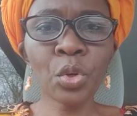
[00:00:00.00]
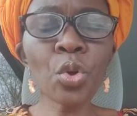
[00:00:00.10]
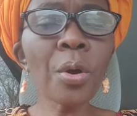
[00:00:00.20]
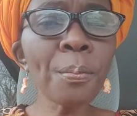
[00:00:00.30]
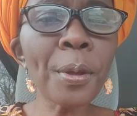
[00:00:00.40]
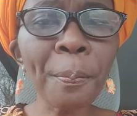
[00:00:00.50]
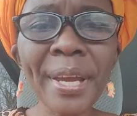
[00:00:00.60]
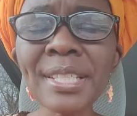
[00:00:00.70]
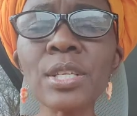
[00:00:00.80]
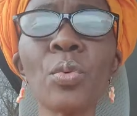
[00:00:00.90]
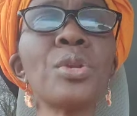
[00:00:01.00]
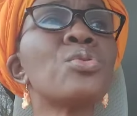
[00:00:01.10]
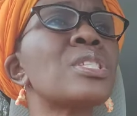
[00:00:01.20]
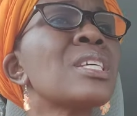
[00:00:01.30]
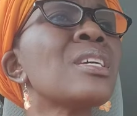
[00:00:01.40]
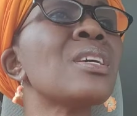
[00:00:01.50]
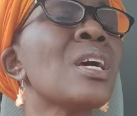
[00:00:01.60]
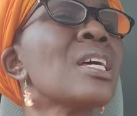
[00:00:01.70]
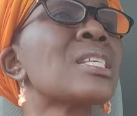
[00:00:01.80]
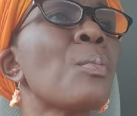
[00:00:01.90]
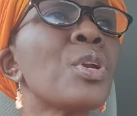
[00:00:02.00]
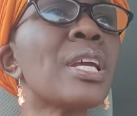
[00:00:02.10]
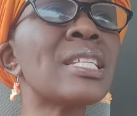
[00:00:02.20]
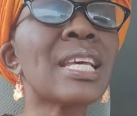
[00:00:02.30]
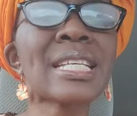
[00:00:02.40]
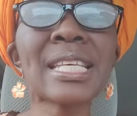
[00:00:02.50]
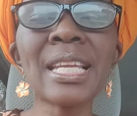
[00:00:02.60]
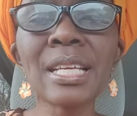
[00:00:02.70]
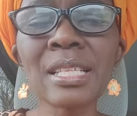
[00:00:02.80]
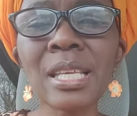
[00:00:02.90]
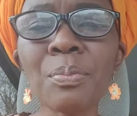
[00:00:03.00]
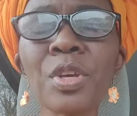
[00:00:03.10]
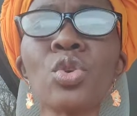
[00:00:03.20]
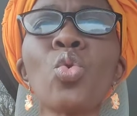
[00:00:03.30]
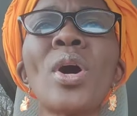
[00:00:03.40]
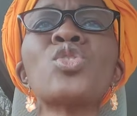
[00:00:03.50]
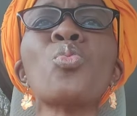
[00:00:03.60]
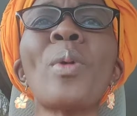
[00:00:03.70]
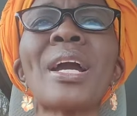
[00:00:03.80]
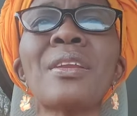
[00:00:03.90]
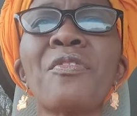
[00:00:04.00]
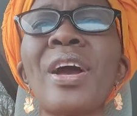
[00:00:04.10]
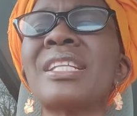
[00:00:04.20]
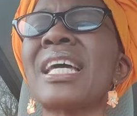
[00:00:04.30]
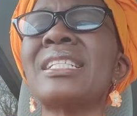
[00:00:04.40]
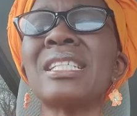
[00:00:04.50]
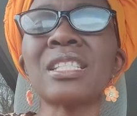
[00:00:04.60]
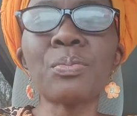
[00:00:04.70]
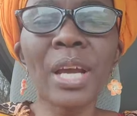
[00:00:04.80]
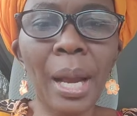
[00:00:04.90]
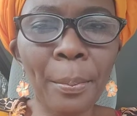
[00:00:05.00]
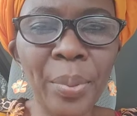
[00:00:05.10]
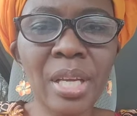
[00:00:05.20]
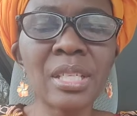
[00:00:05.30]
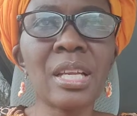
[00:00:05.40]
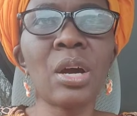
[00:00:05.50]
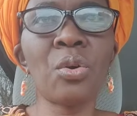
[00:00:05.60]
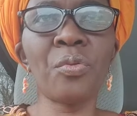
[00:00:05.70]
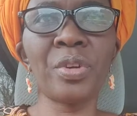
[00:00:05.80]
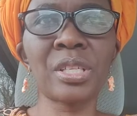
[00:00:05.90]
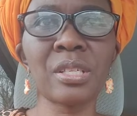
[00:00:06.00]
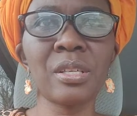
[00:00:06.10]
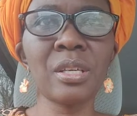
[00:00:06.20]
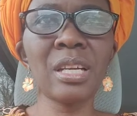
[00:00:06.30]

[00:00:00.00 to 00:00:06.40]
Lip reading: Don't be petty. When you see somebody is excelling in something, you want to magnify it and just make a big deal out of it.